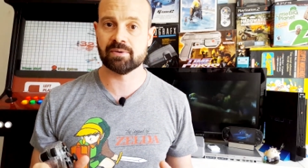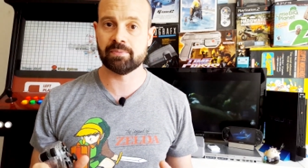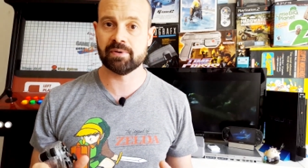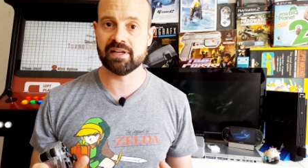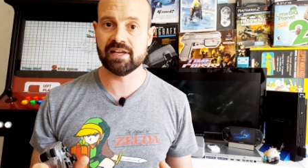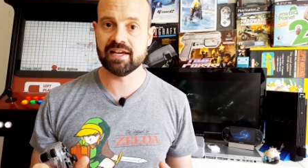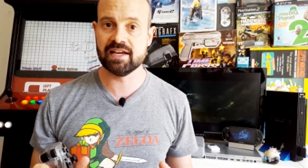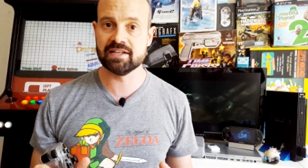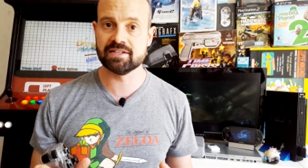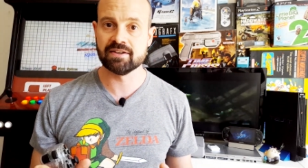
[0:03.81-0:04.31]

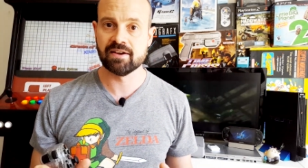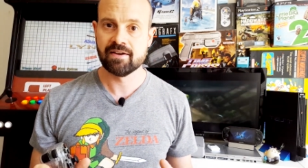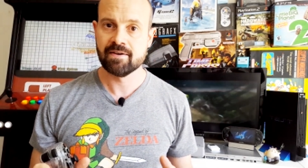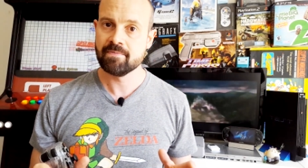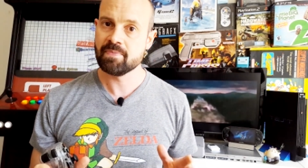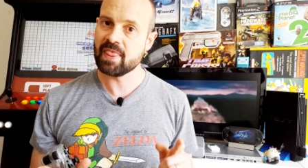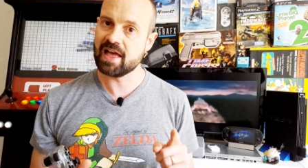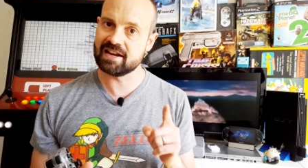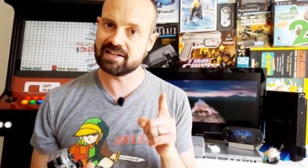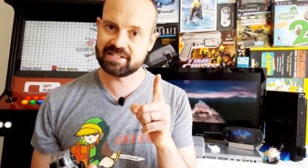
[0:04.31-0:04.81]
couple of years,
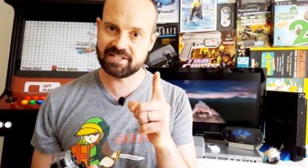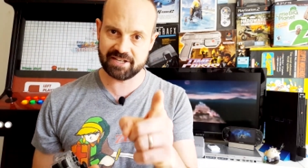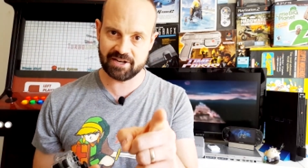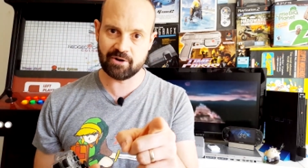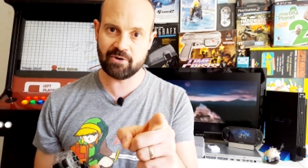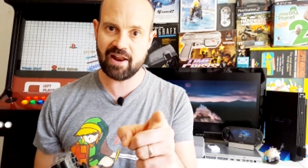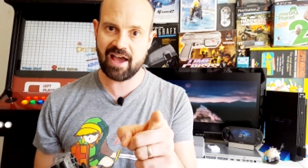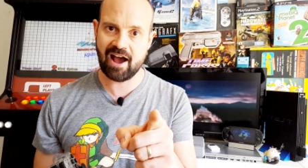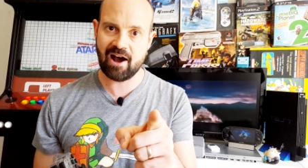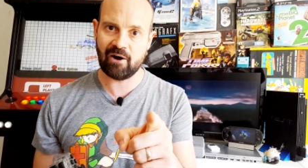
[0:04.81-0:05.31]

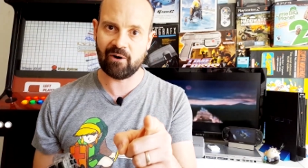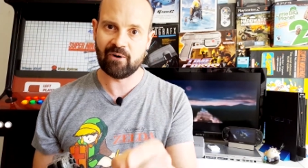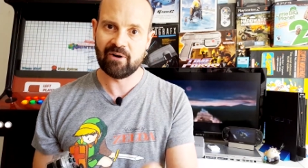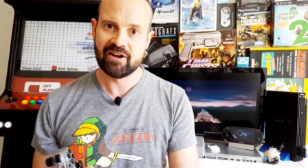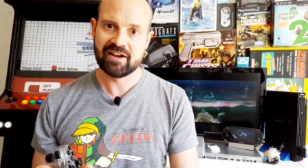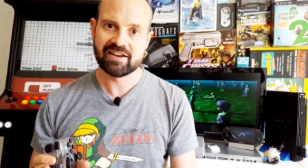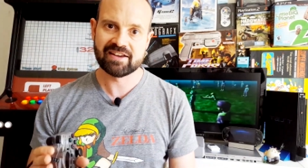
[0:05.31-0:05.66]
until now.